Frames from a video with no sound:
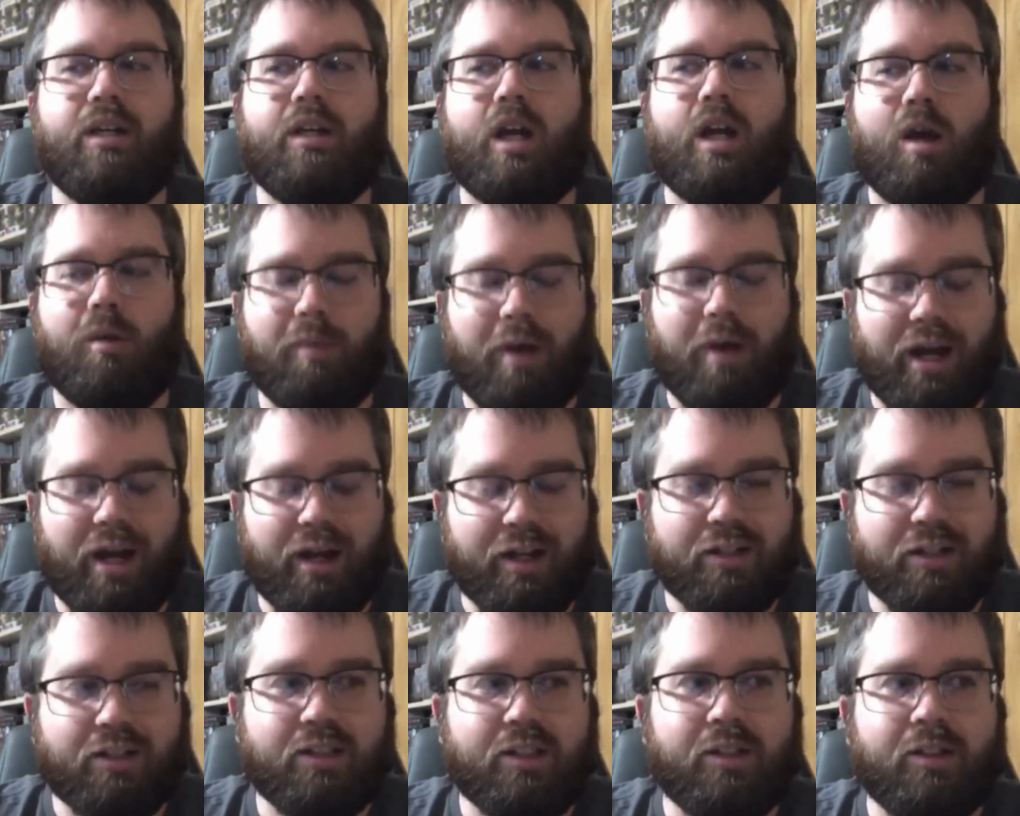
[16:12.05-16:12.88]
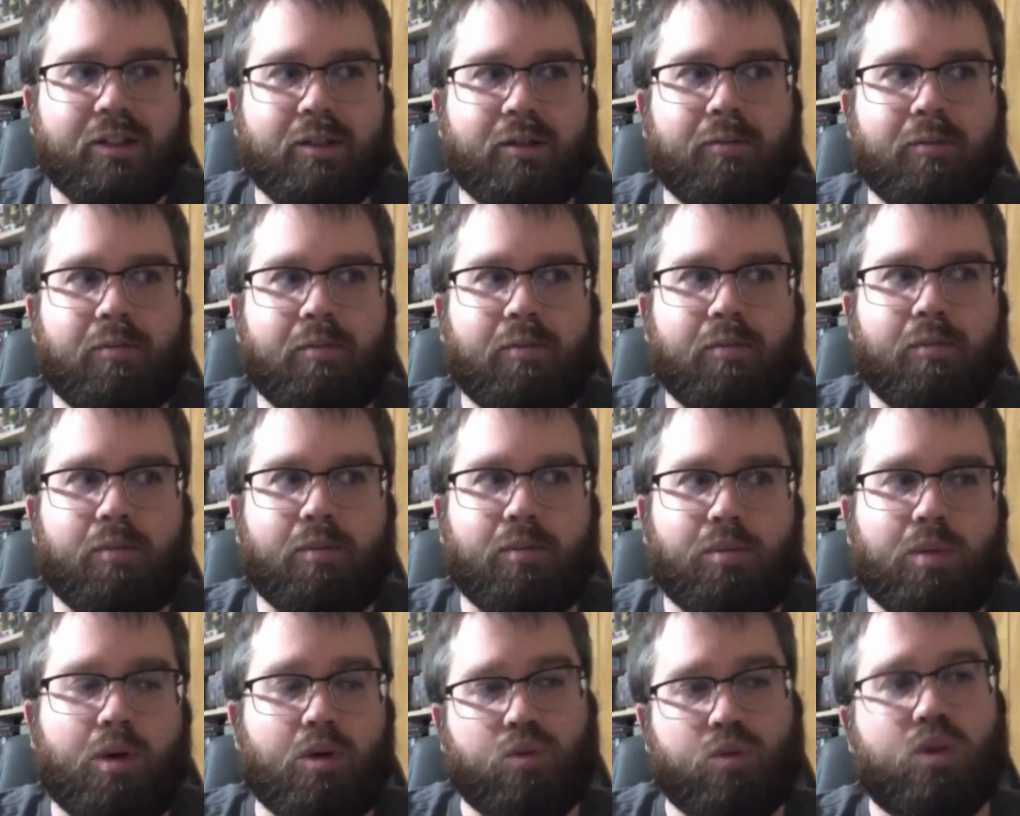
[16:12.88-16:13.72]
about it.
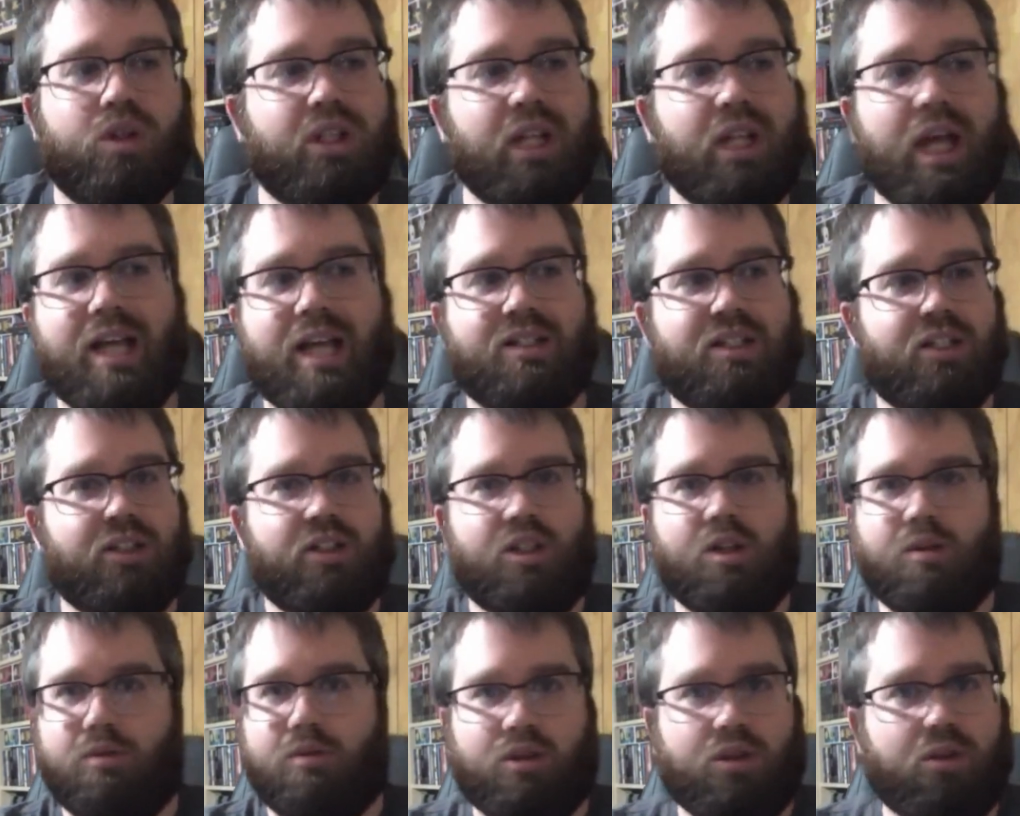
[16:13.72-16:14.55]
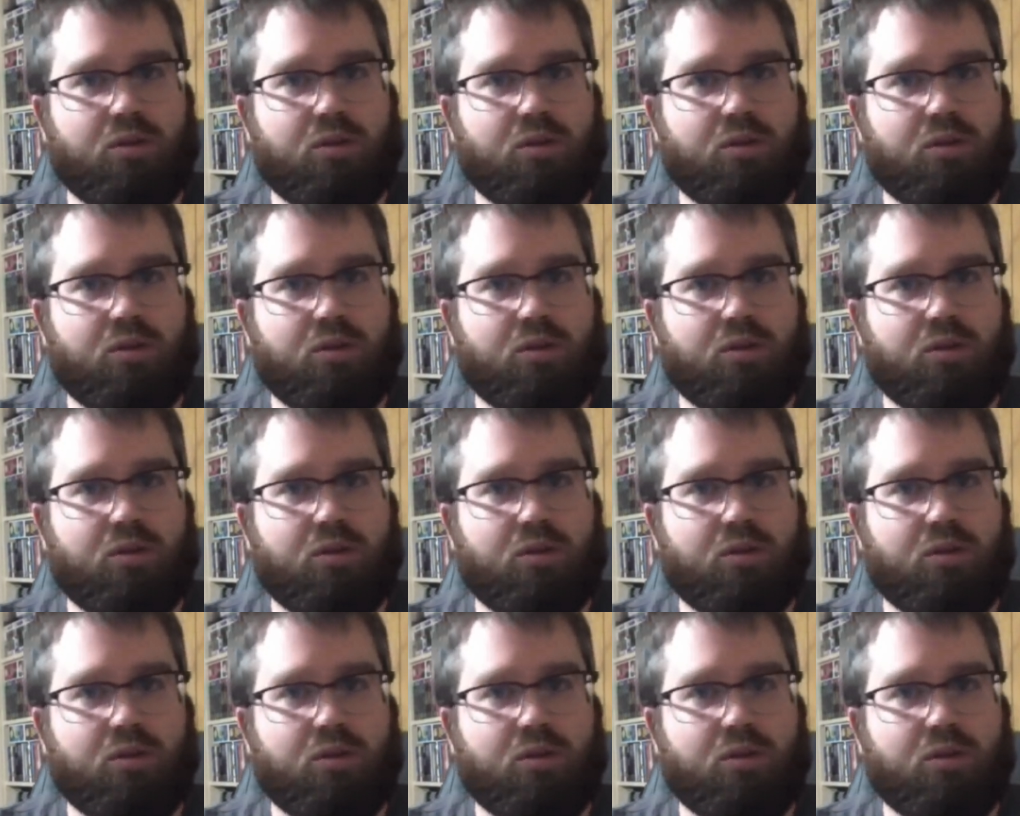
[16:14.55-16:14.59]
But realizing that